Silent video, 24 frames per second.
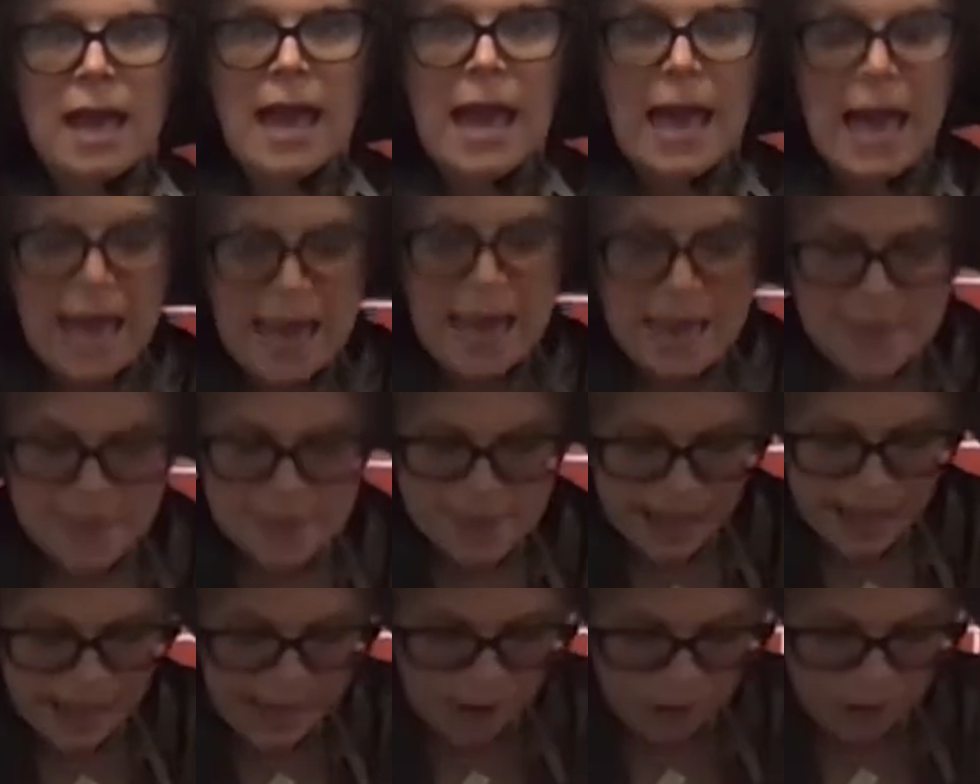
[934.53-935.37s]
And
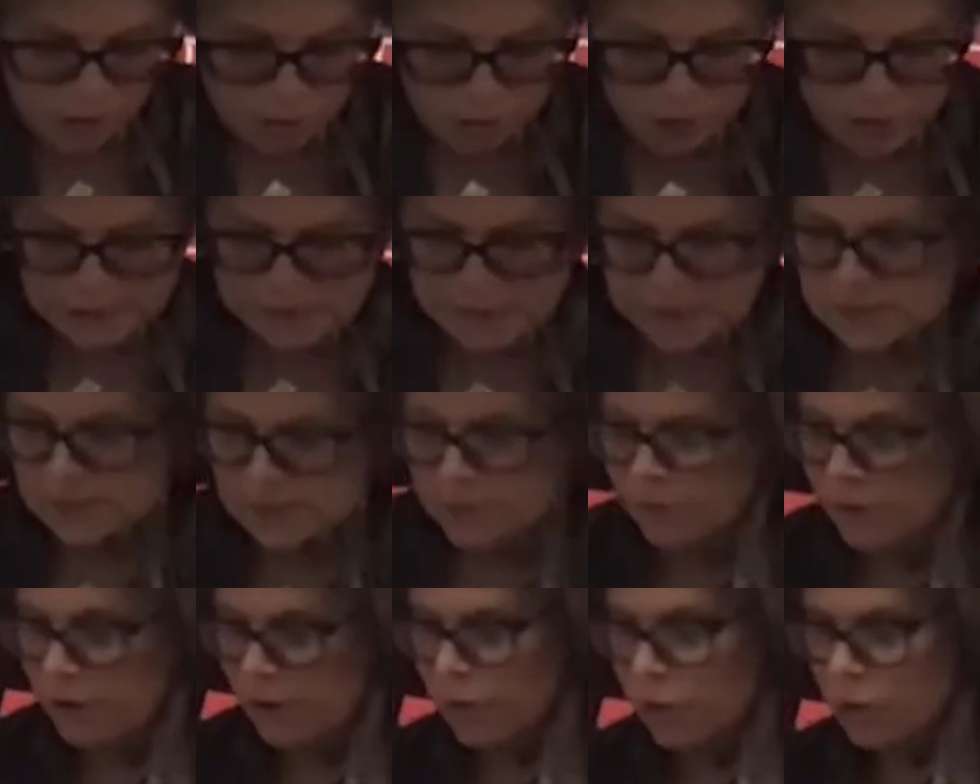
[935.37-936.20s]
now, this is a
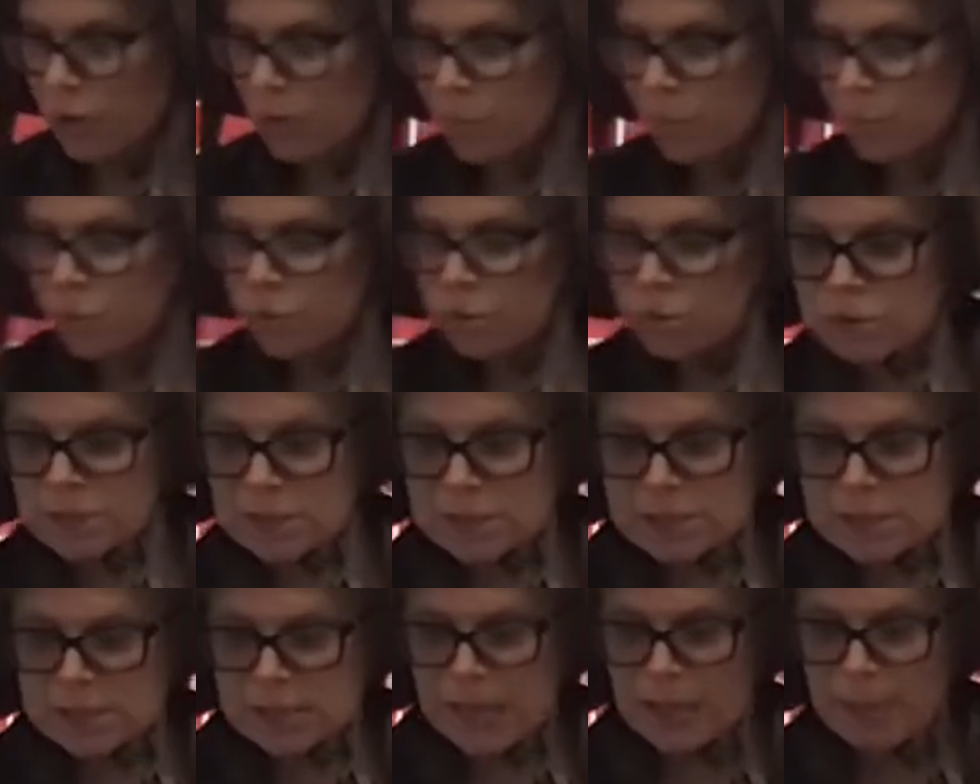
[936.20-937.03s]
very important
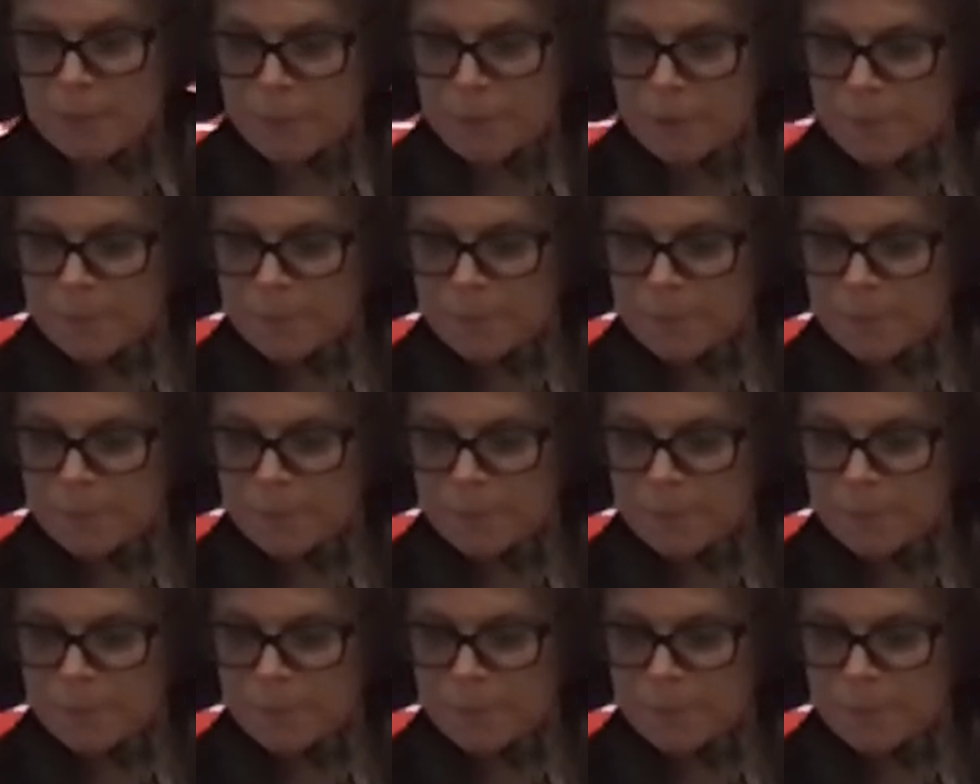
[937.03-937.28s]
step.